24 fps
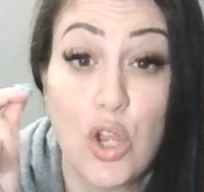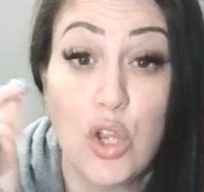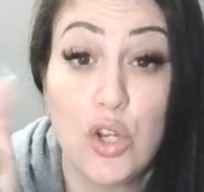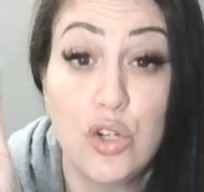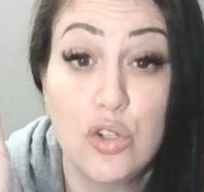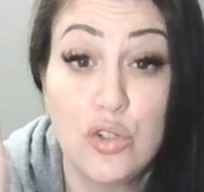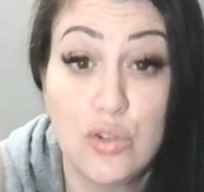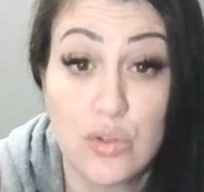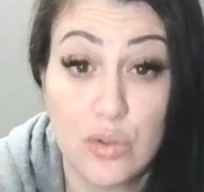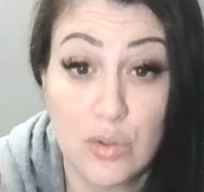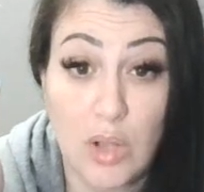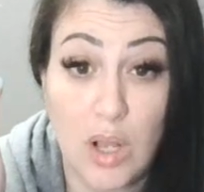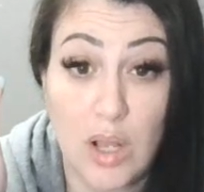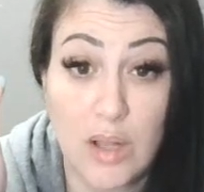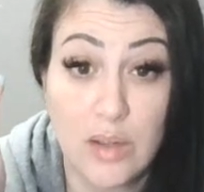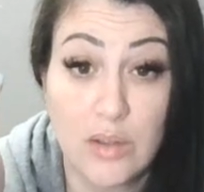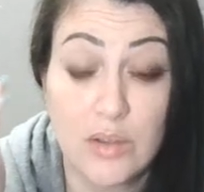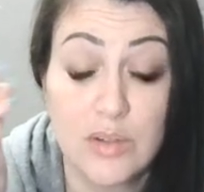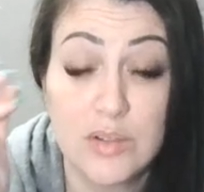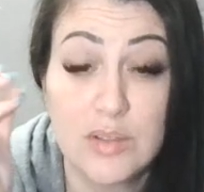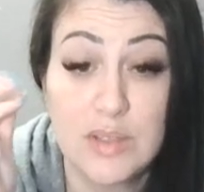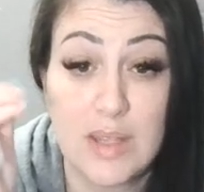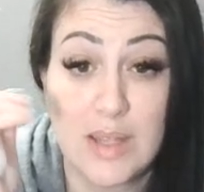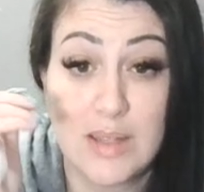true
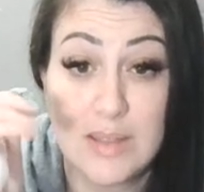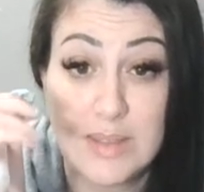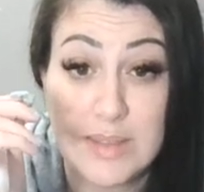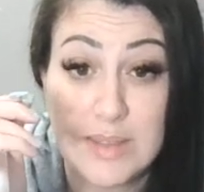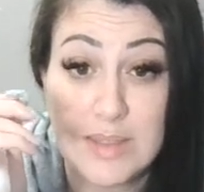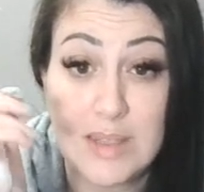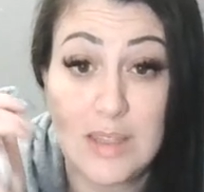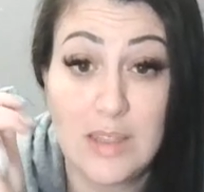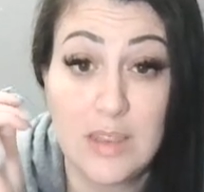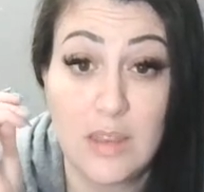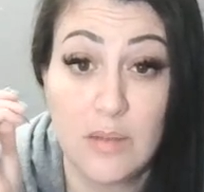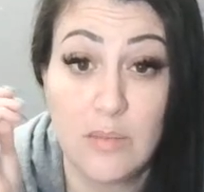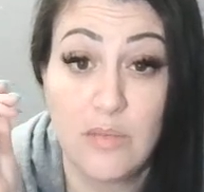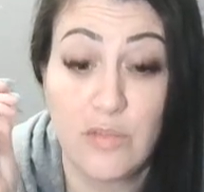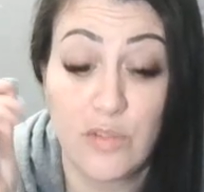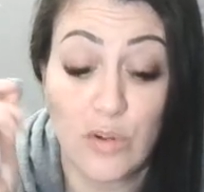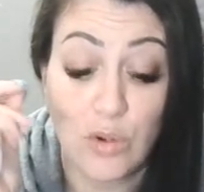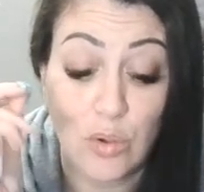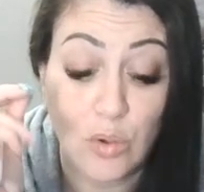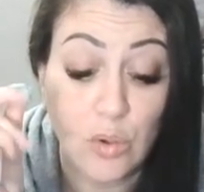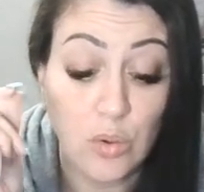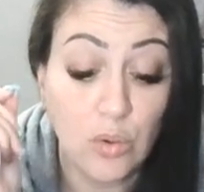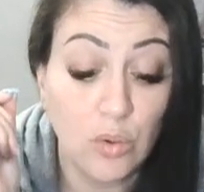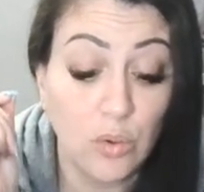colors and see them for
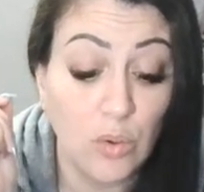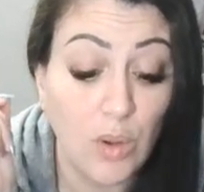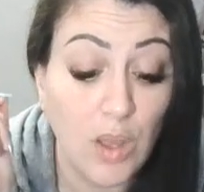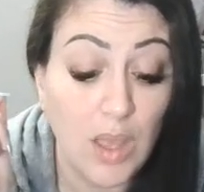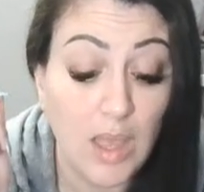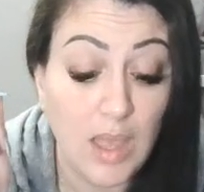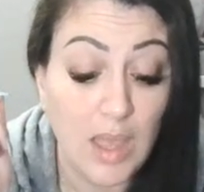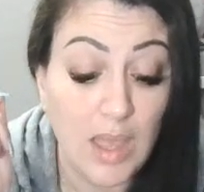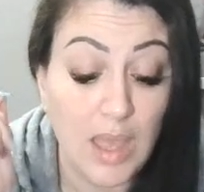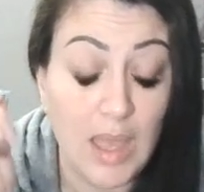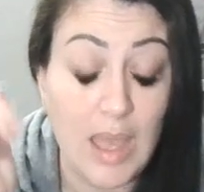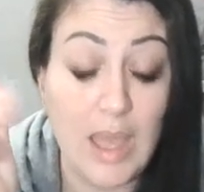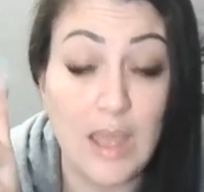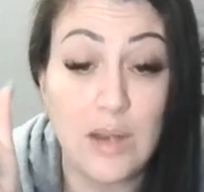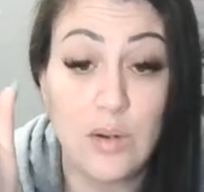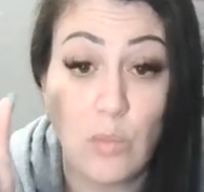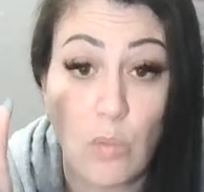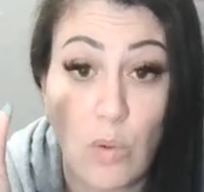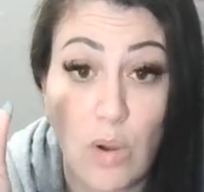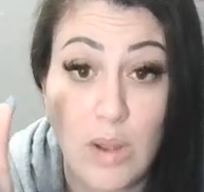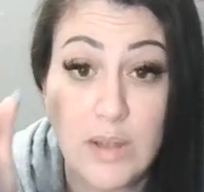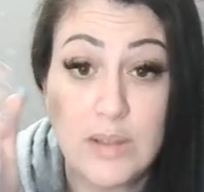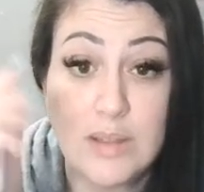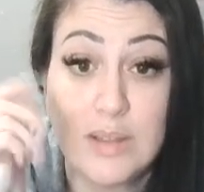who and
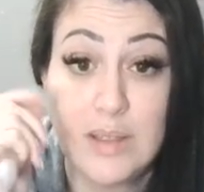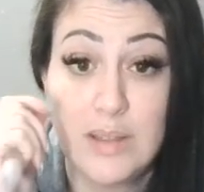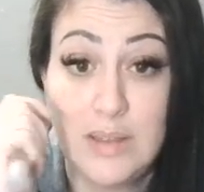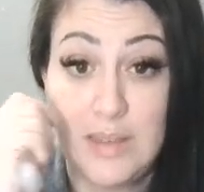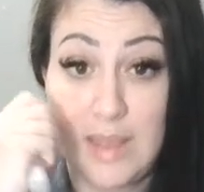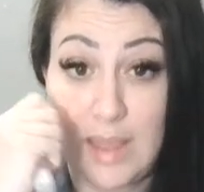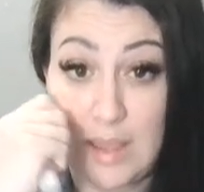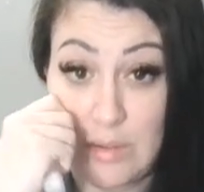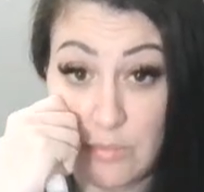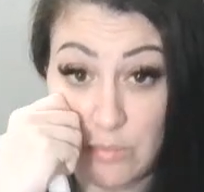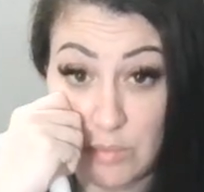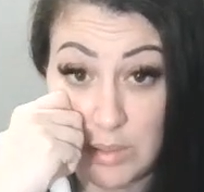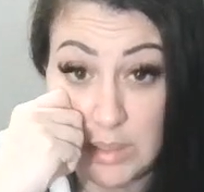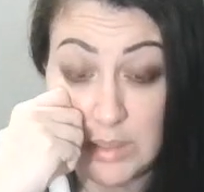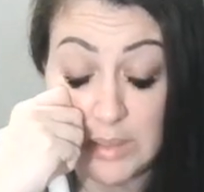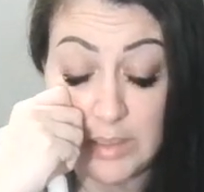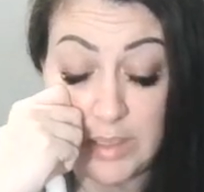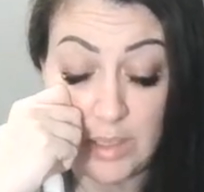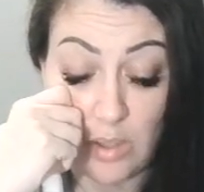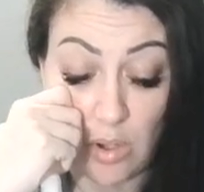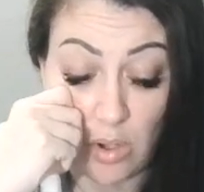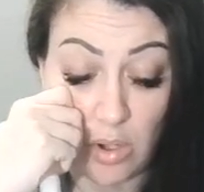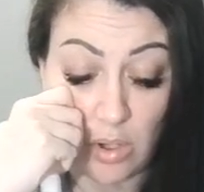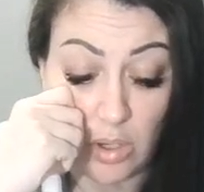what they
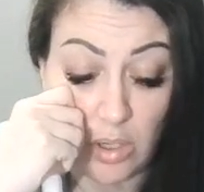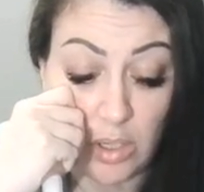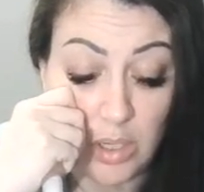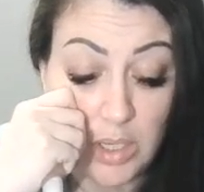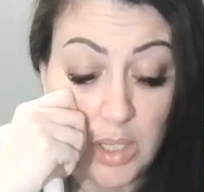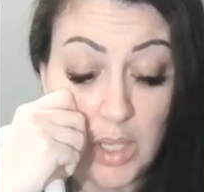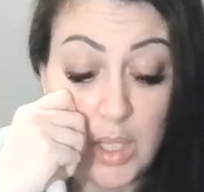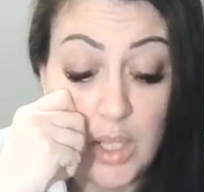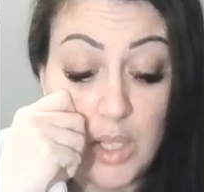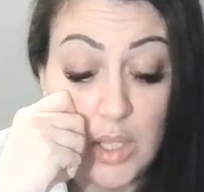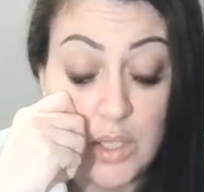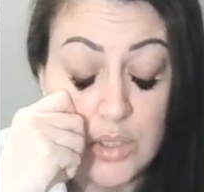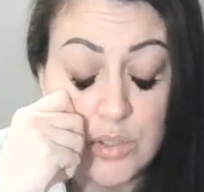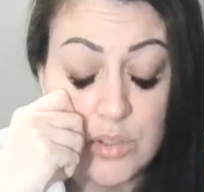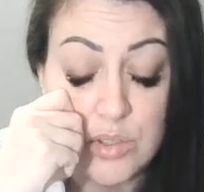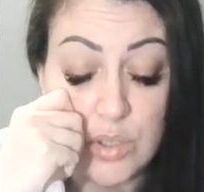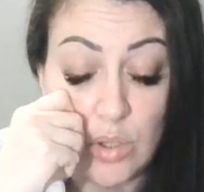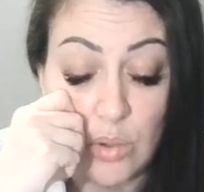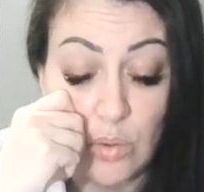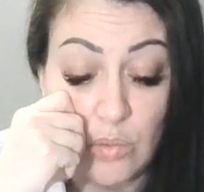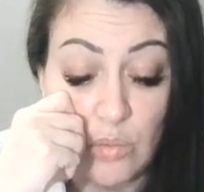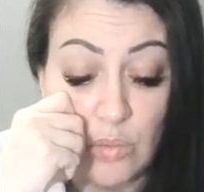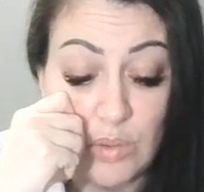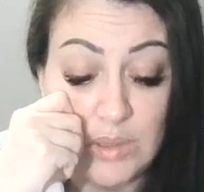really are.
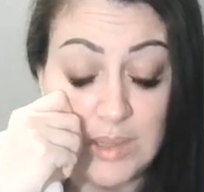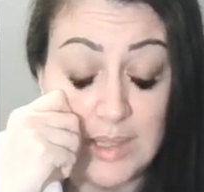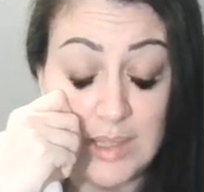So with the